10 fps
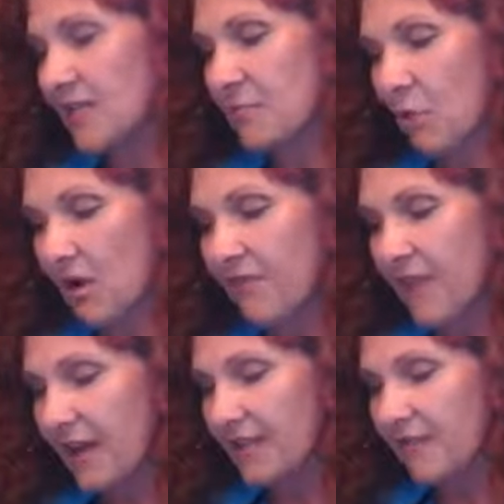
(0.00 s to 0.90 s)
is more
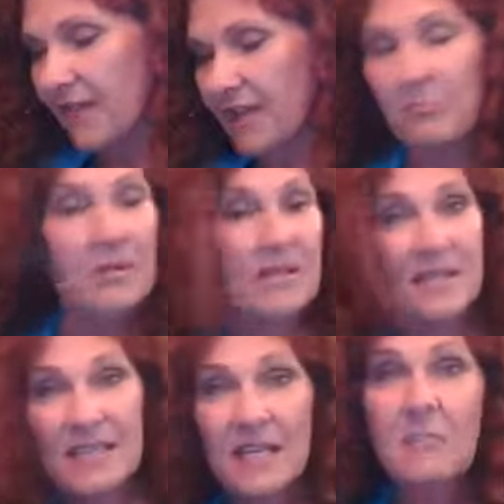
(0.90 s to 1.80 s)
effective than a
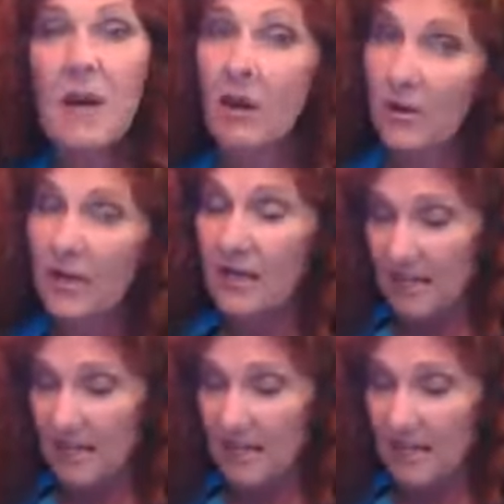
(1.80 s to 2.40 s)
placebo